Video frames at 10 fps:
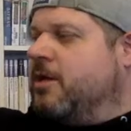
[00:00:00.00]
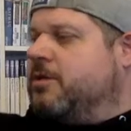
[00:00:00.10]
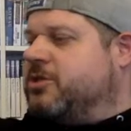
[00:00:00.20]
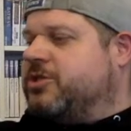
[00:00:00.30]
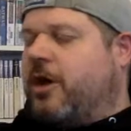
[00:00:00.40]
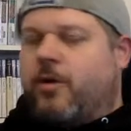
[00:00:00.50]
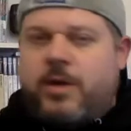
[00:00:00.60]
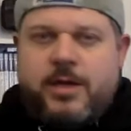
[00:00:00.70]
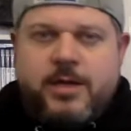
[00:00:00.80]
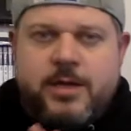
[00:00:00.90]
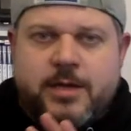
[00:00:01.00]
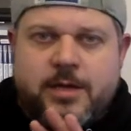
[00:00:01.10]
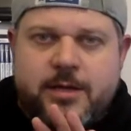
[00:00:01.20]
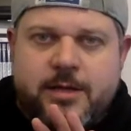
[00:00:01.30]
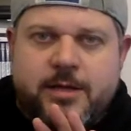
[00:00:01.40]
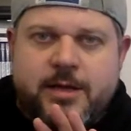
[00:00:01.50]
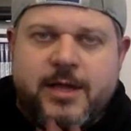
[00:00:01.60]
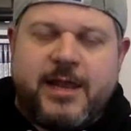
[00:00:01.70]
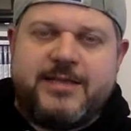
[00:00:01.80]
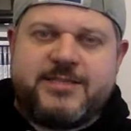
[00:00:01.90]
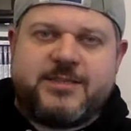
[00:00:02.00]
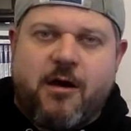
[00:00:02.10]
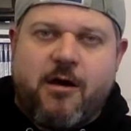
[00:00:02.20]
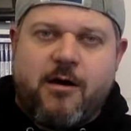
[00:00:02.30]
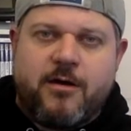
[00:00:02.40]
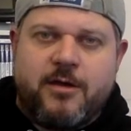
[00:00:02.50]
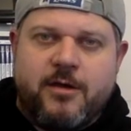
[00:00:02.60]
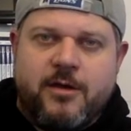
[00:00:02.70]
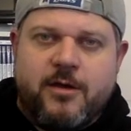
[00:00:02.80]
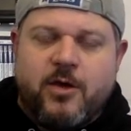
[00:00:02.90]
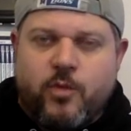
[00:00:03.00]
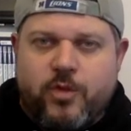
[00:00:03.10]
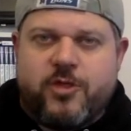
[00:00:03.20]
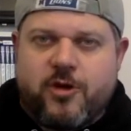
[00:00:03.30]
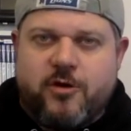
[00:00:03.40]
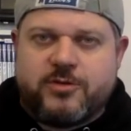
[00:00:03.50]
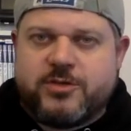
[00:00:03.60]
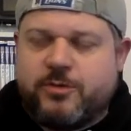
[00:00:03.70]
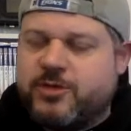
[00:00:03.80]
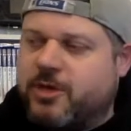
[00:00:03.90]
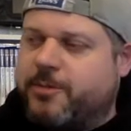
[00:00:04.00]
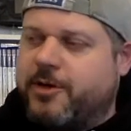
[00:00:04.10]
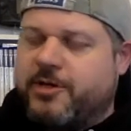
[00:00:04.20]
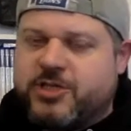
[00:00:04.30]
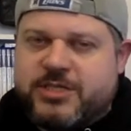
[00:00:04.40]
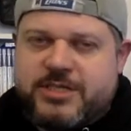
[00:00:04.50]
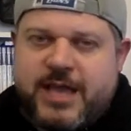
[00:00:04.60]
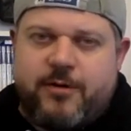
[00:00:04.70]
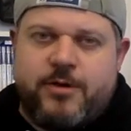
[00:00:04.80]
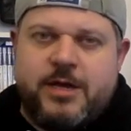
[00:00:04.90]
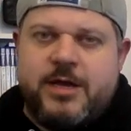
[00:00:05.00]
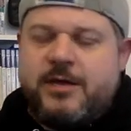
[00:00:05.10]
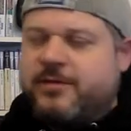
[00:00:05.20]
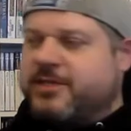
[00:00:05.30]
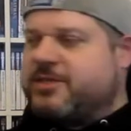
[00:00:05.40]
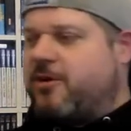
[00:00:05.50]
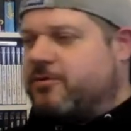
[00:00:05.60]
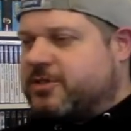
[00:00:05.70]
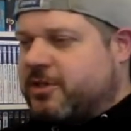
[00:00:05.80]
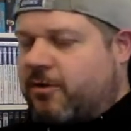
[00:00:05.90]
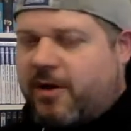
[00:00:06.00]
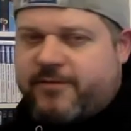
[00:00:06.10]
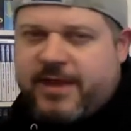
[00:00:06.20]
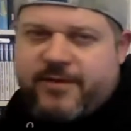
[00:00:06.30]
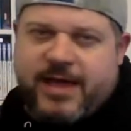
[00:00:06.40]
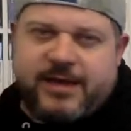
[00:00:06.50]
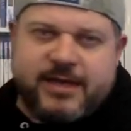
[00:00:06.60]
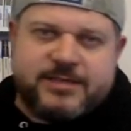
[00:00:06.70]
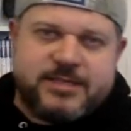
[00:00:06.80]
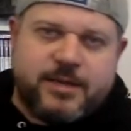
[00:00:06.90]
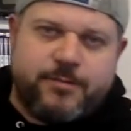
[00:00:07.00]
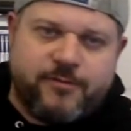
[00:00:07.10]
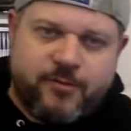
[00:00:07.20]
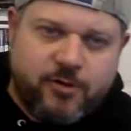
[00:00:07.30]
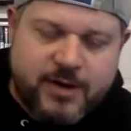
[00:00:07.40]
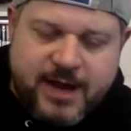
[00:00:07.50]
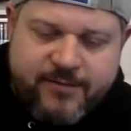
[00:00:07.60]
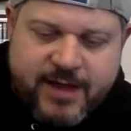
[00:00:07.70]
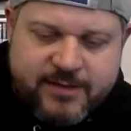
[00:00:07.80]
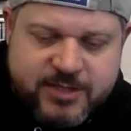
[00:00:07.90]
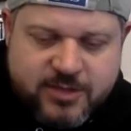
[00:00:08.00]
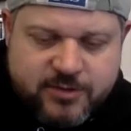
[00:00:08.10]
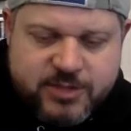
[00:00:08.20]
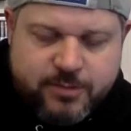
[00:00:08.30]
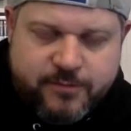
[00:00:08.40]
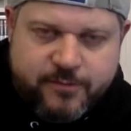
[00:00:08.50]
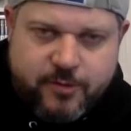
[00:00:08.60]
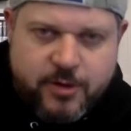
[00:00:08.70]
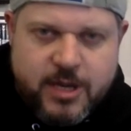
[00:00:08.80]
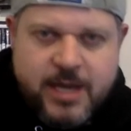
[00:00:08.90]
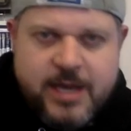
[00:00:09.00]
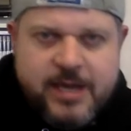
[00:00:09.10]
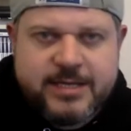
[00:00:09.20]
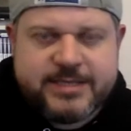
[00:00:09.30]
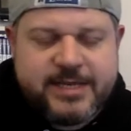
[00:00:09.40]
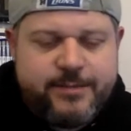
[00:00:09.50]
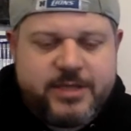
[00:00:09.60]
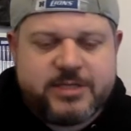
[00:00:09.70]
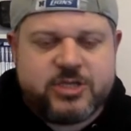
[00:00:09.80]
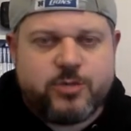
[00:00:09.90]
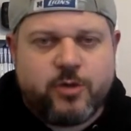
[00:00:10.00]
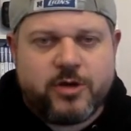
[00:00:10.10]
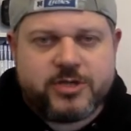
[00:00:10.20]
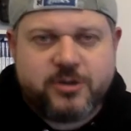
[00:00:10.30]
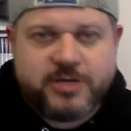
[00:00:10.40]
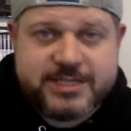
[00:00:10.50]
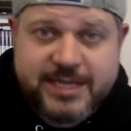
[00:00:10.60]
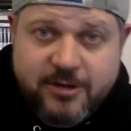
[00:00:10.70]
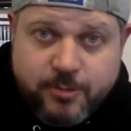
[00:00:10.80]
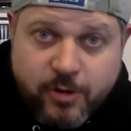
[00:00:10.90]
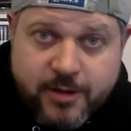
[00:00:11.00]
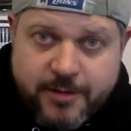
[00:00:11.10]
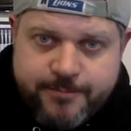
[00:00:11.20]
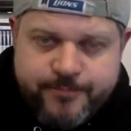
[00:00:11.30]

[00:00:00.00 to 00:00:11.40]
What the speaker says: So, let's start with the console which I purchased. Now, this console, I've never had it, as I said before, never had this console before. It's a limited edition one. It's got its little brother.